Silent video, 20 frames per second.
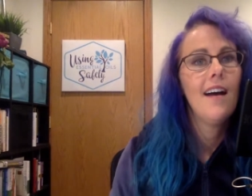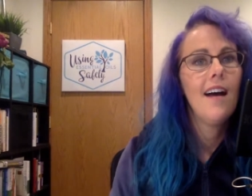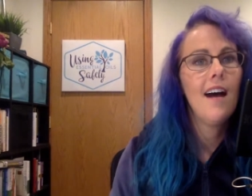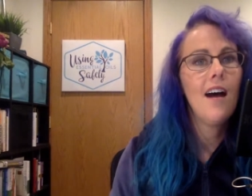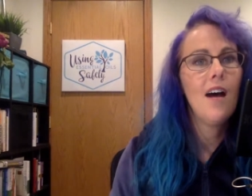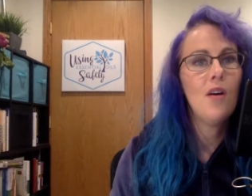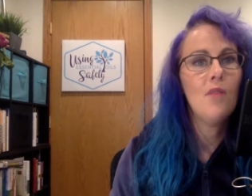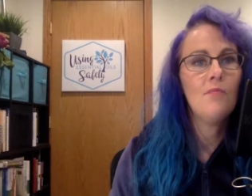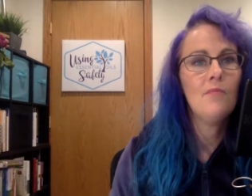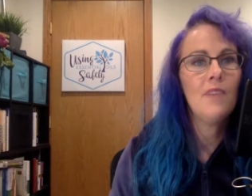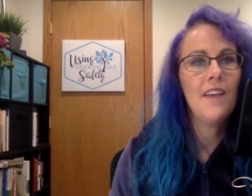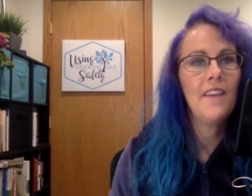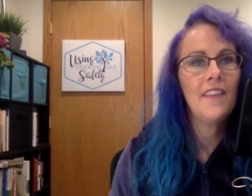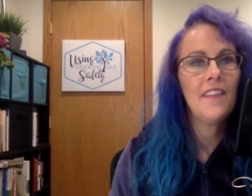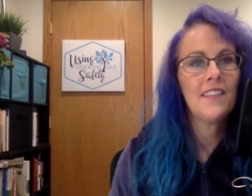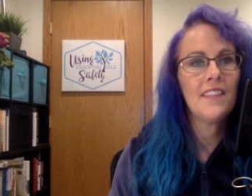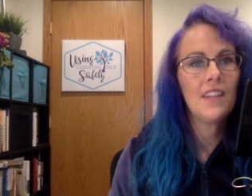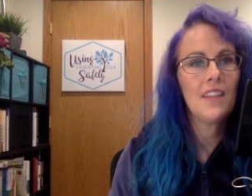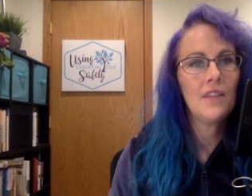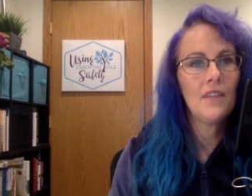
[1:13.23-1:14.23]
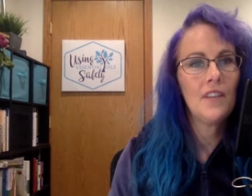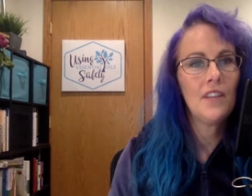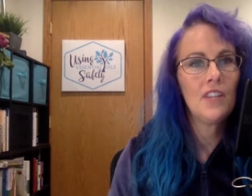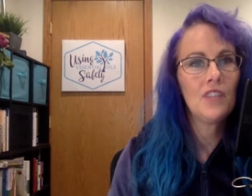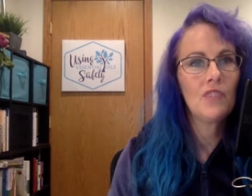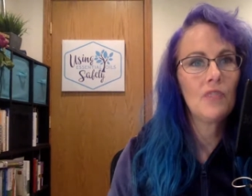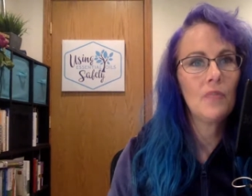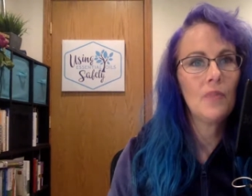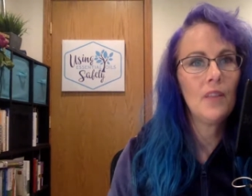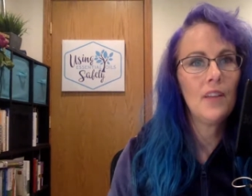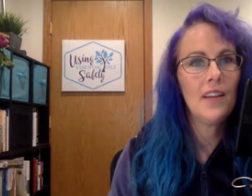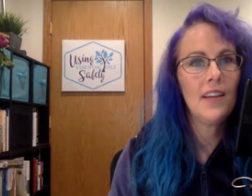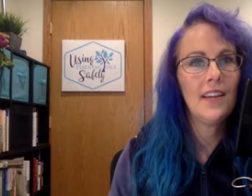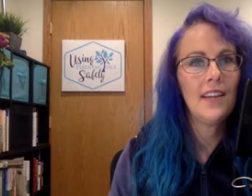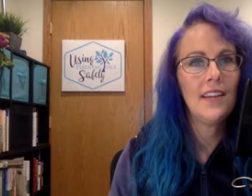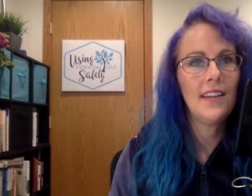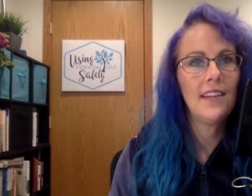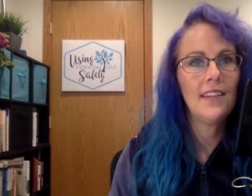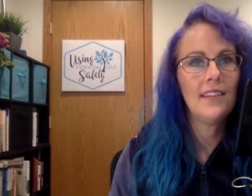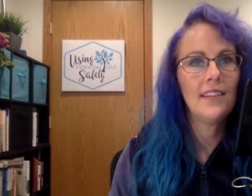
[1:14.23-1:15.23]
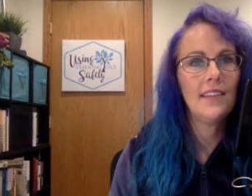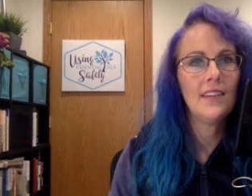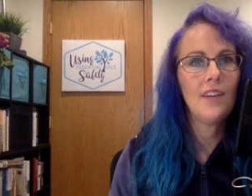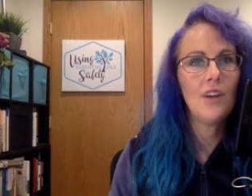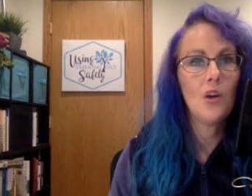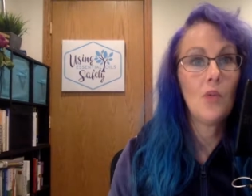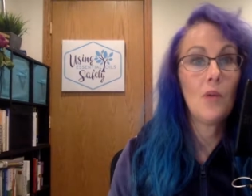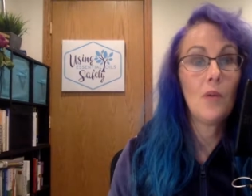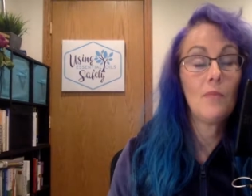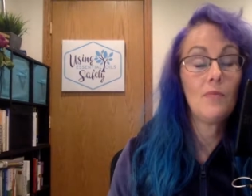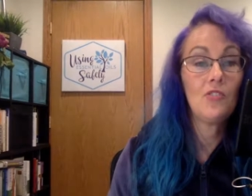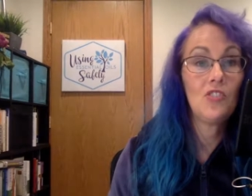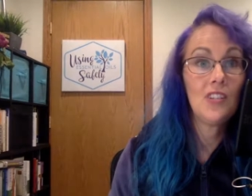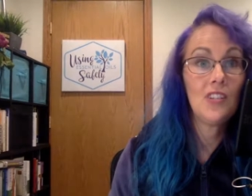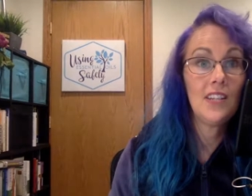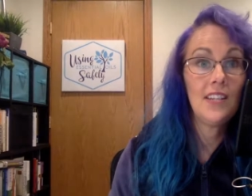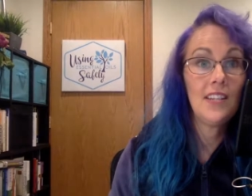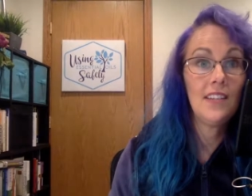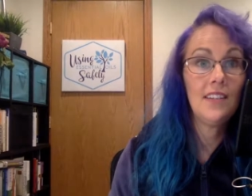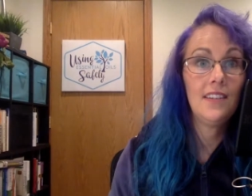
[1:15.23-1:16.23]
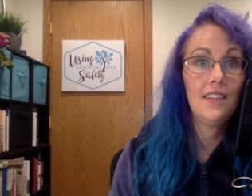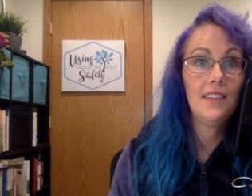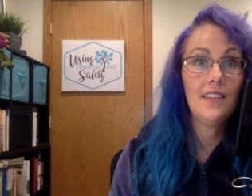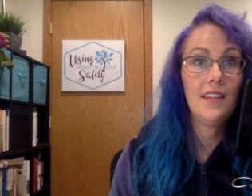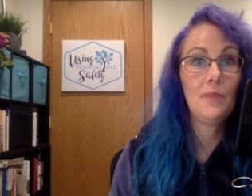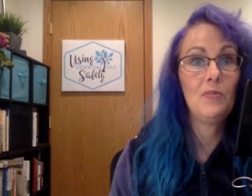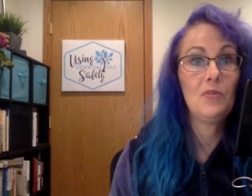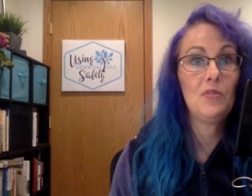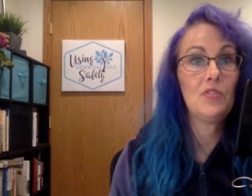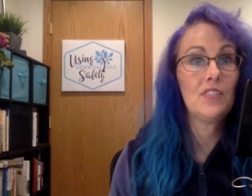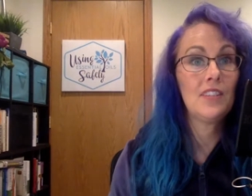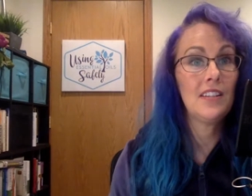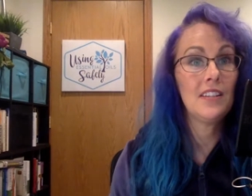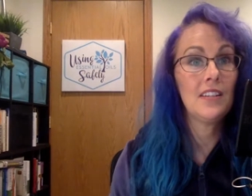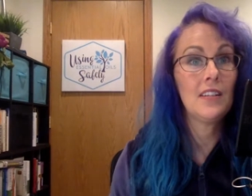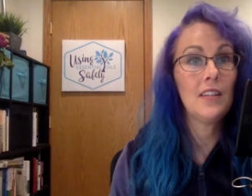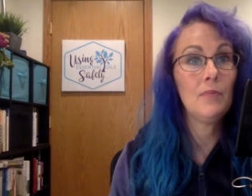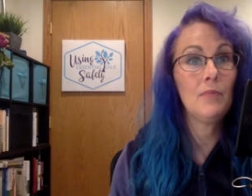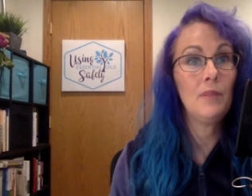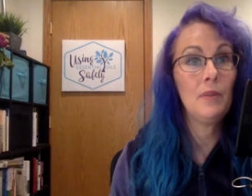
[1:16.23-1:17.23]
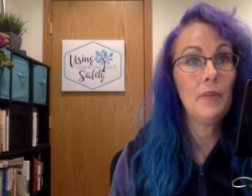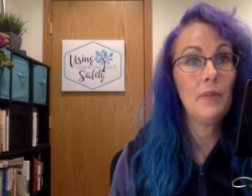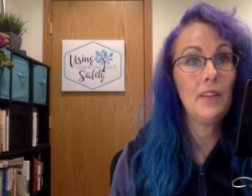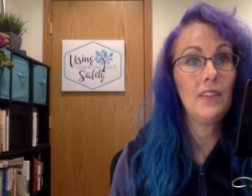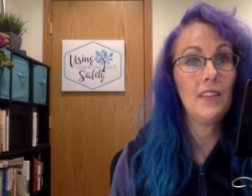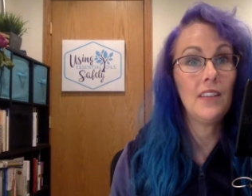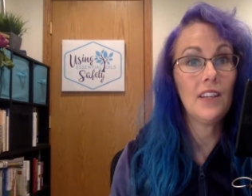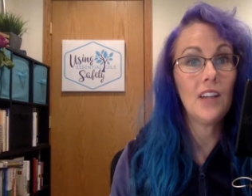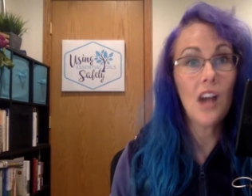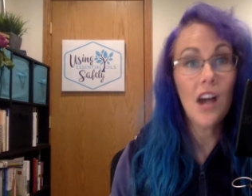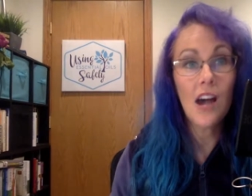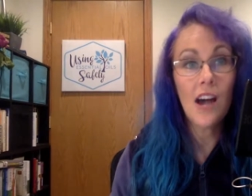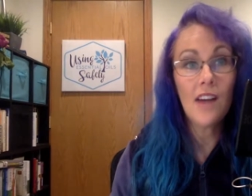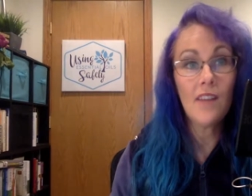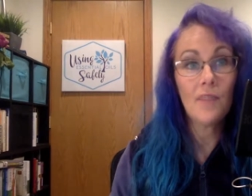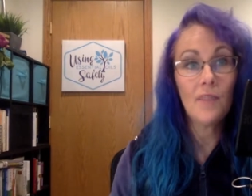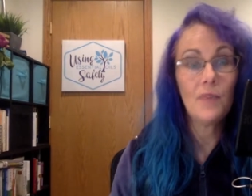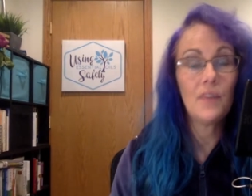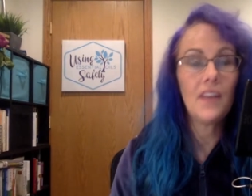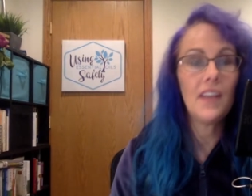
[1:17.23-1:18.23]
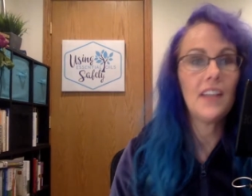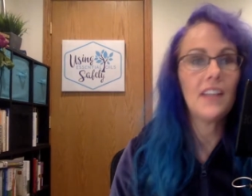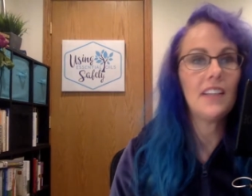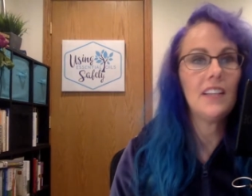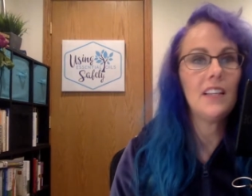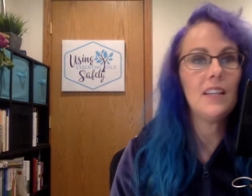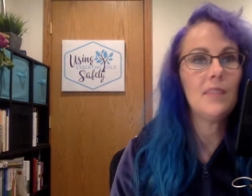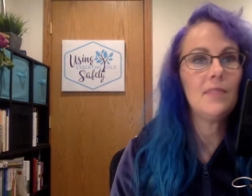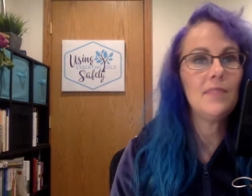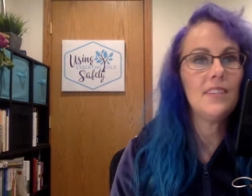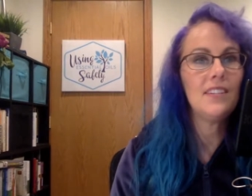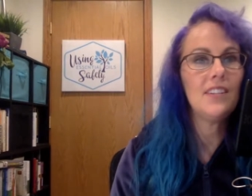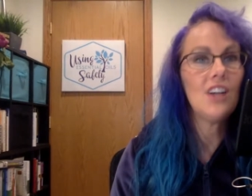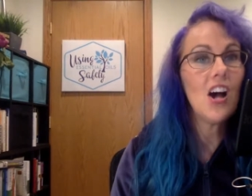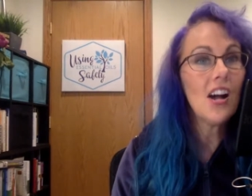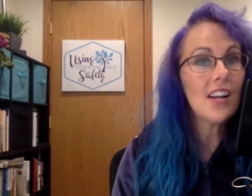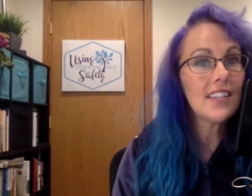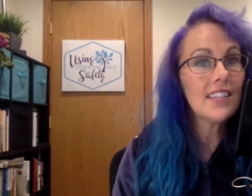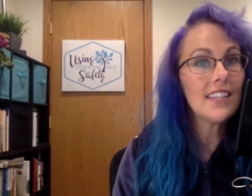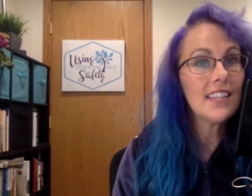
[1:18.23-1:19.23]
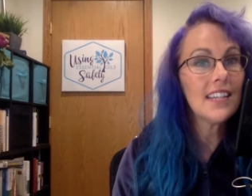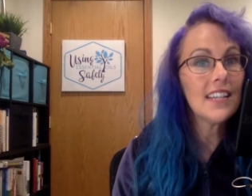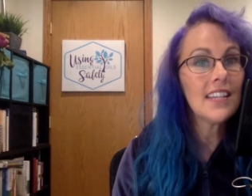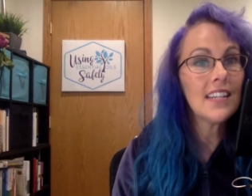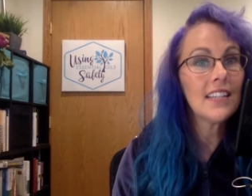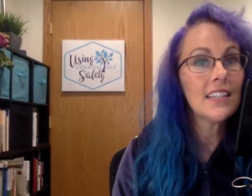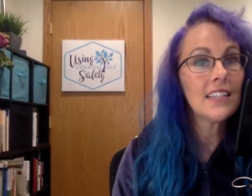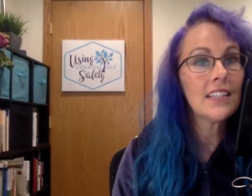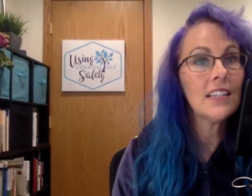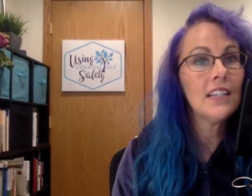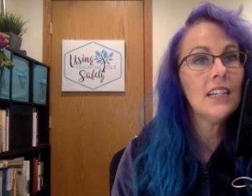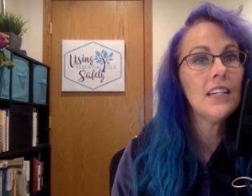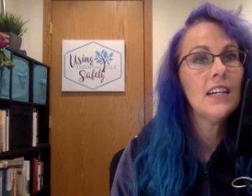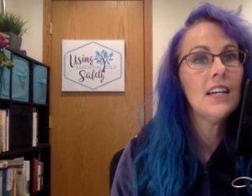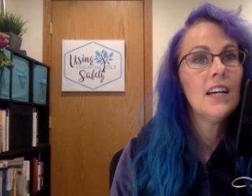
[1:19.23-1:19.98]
And then Stephanie's replying, OMG, yep, your skin can be peeling off, but they claim detoxing.